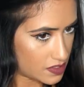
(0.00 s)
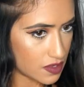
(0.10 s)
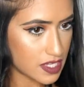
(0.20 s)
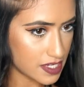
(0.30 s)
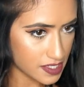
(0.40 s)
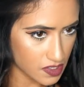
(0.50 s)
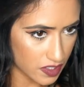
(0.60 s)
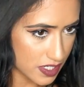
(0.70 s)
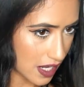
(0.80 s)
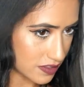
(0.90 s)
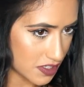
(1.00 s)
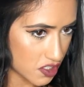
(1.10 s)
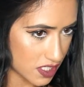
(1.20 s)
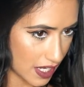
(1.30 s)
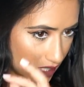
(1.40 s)
So this, you can tell it's
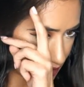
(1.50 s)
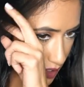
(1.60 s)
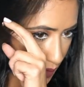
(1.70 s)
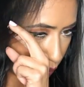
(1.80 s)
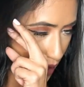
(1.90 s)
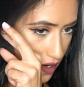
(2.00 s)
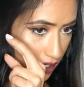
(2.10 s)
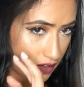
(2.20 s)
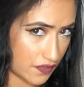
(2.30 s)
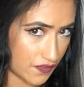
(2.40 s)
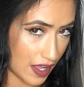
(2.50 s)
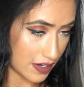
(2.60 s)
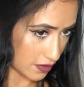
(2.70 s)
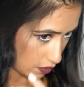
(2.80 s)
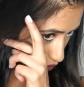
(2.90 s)
just like a little bit weaker and
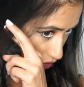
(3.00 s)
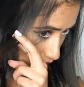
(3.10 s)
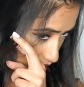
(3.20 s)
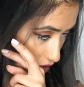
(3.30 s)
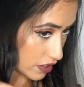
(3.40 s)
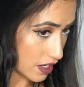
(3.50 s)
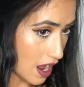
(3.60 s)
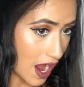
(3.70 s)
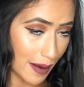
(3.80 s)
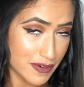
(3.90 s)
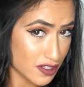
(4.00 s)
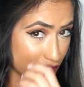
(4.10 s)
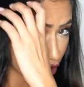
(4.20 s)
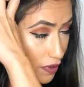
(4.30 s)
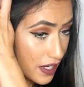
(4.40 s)
finer over here. I'm just gonna
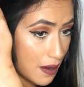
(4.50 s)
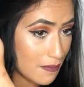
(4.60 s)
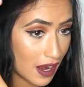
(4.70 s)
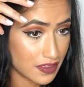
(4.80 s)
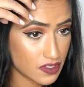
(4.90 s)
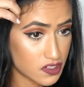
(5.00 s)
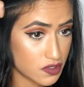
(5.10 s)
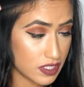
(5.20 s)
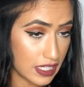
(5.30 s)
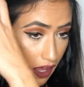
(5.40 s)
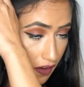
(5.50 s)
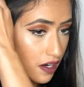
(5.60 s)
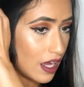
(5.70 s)
go in and combine these two together.